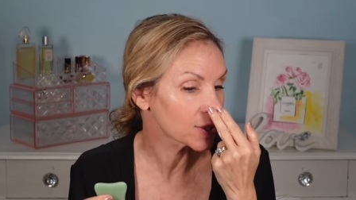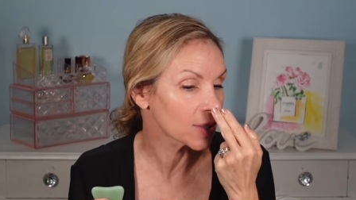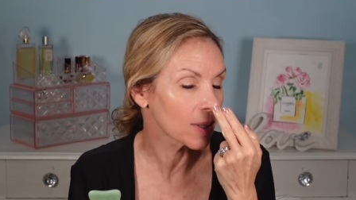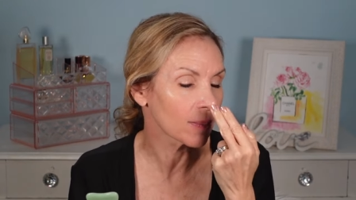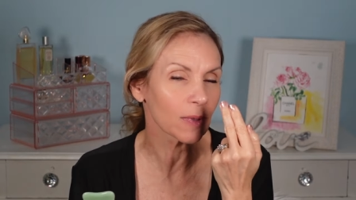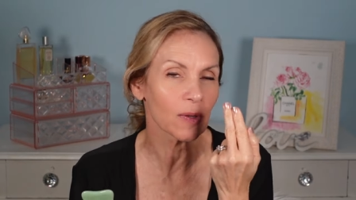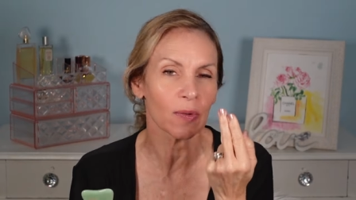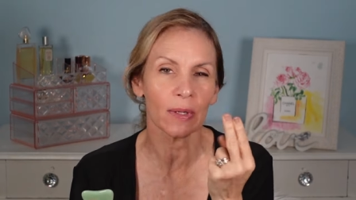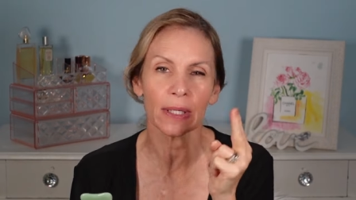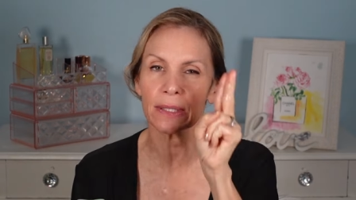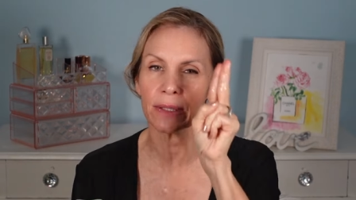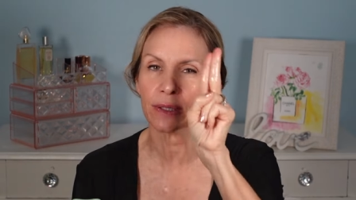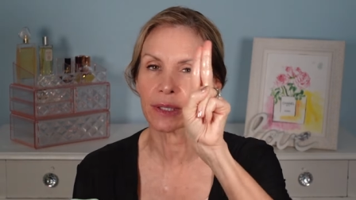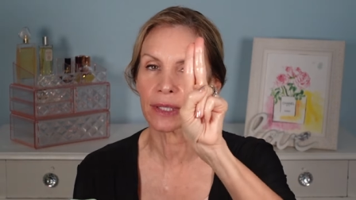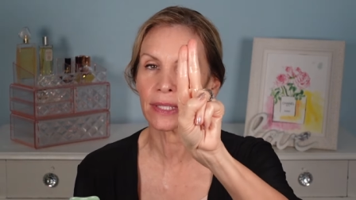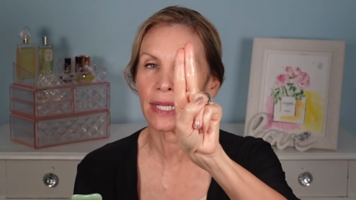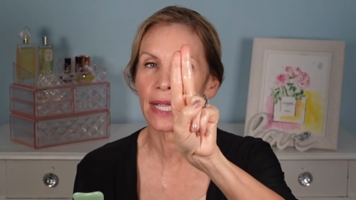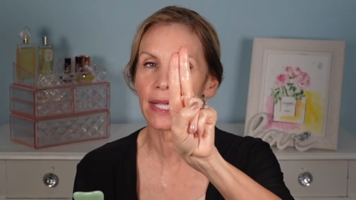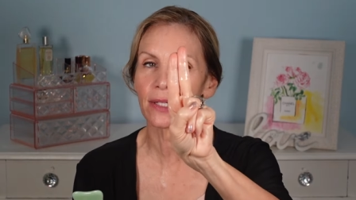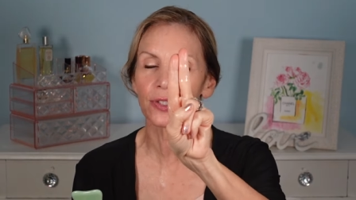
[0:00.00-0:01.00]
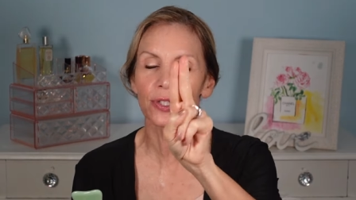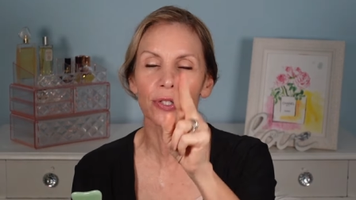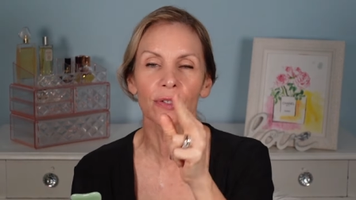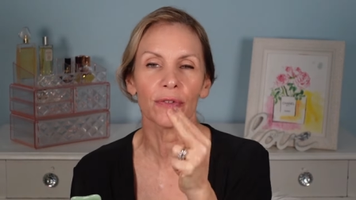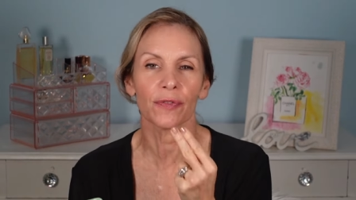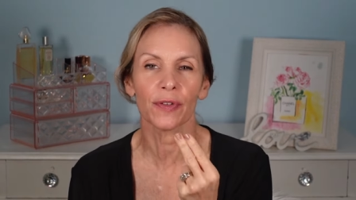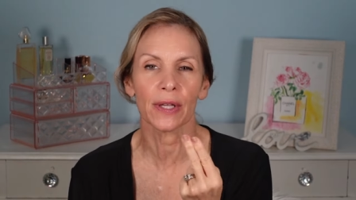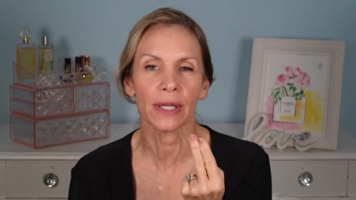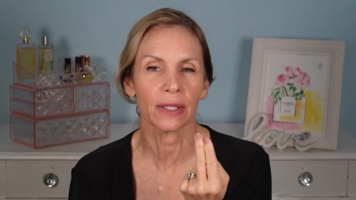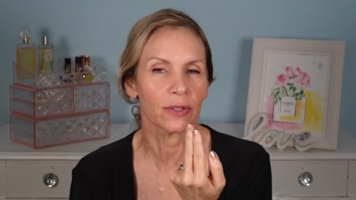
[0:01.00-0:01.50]
So I'm going to take
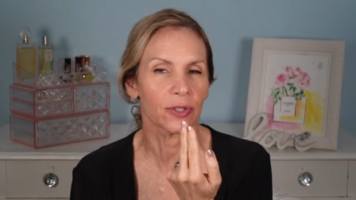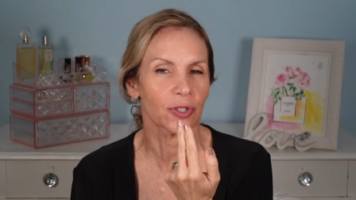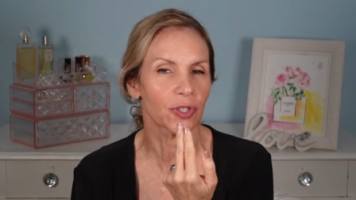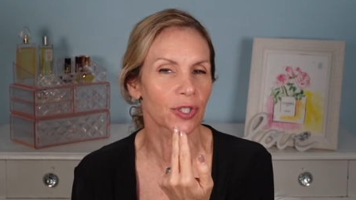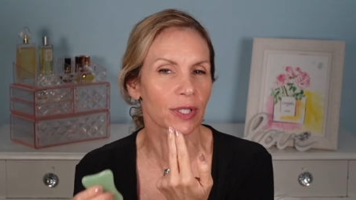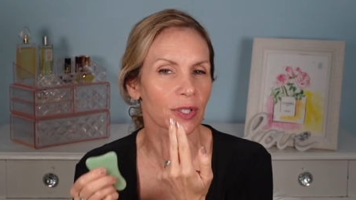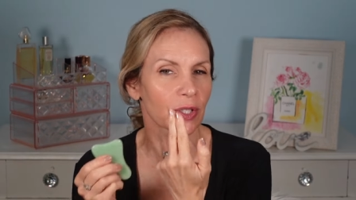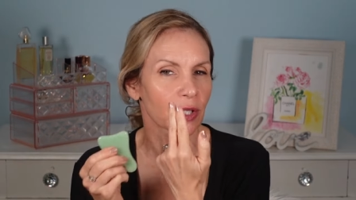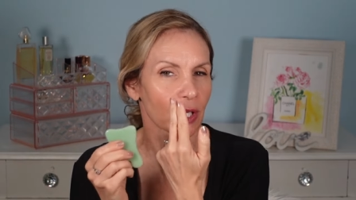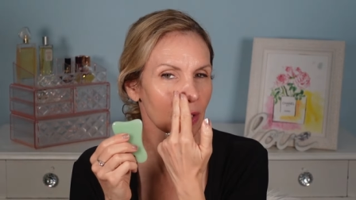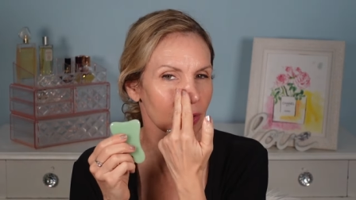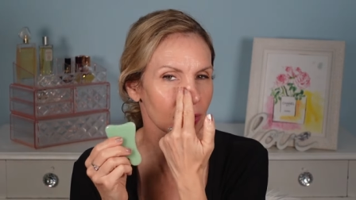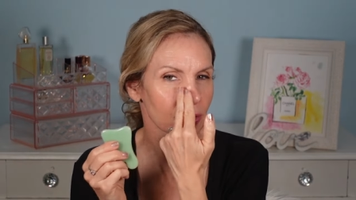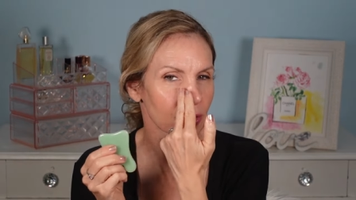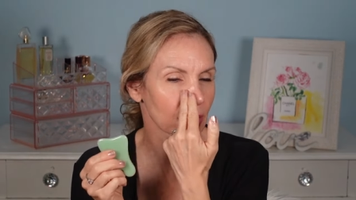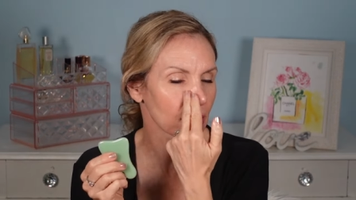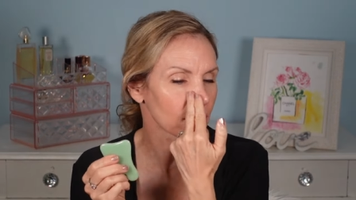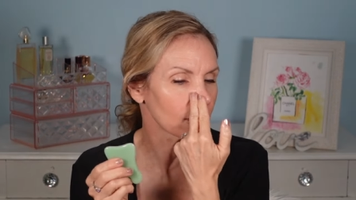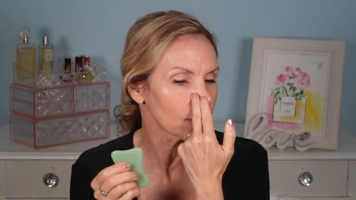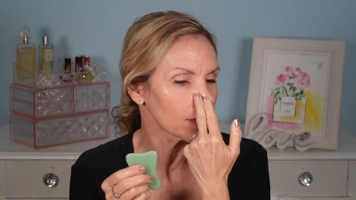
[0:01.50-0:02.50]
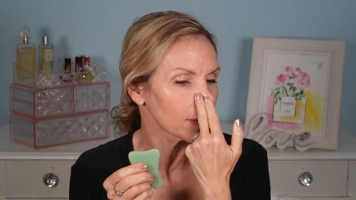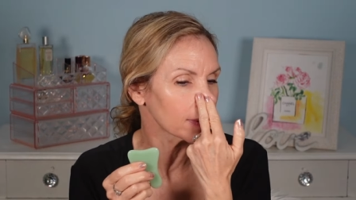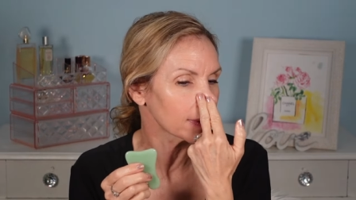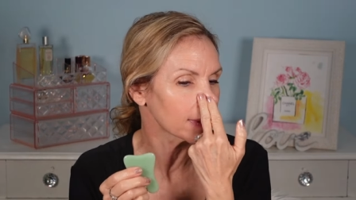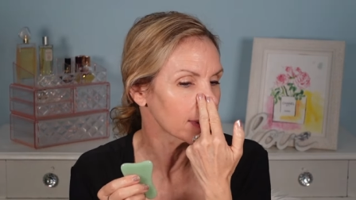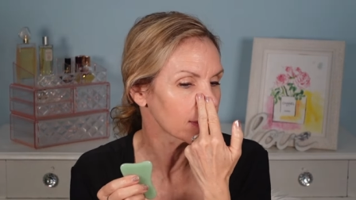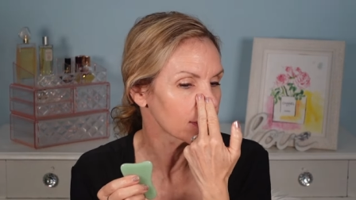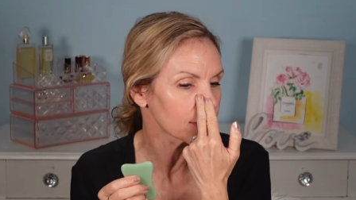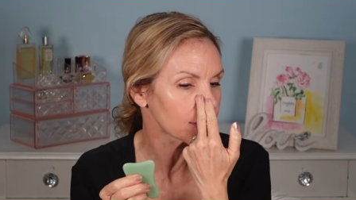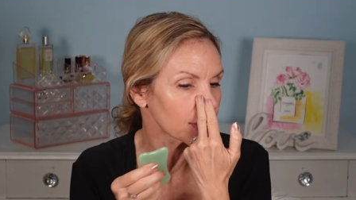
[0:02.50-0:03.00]
two fingers just so
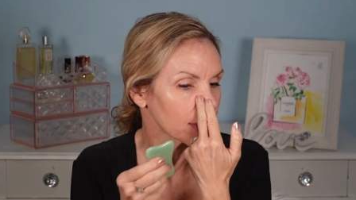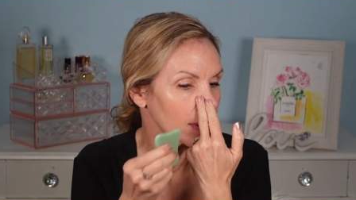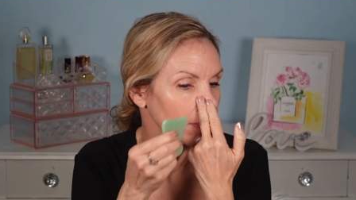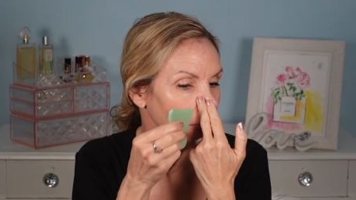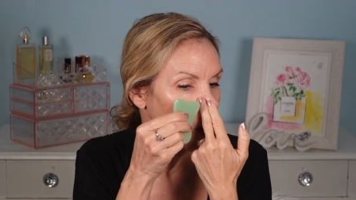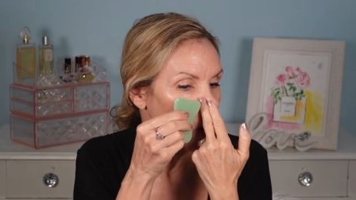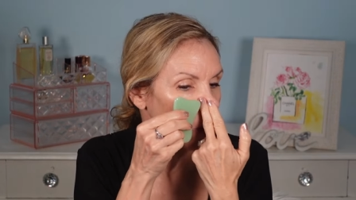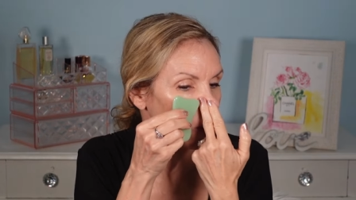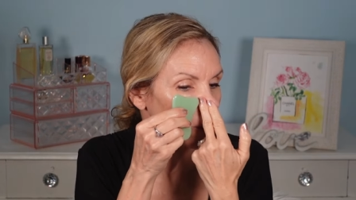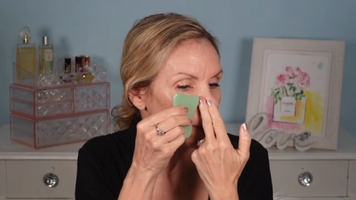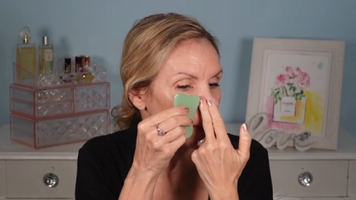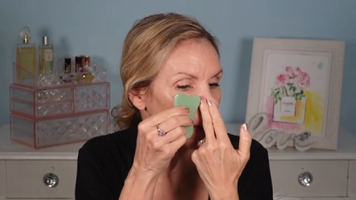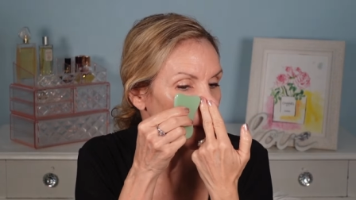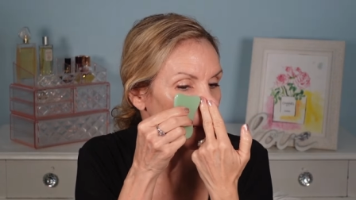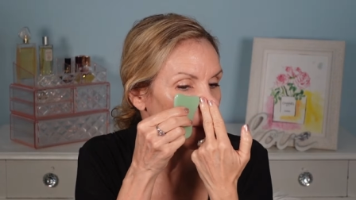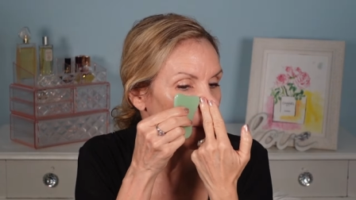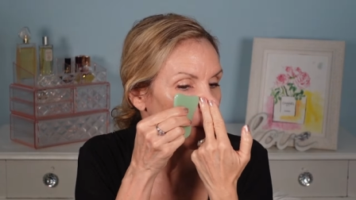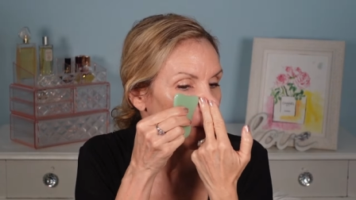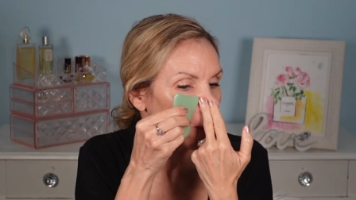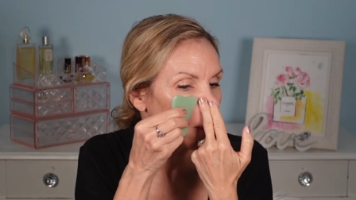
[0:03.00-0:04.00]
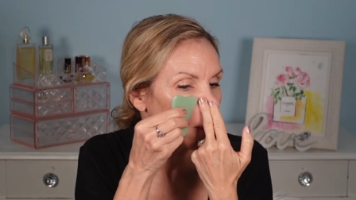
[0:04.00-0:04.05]
there's some hold there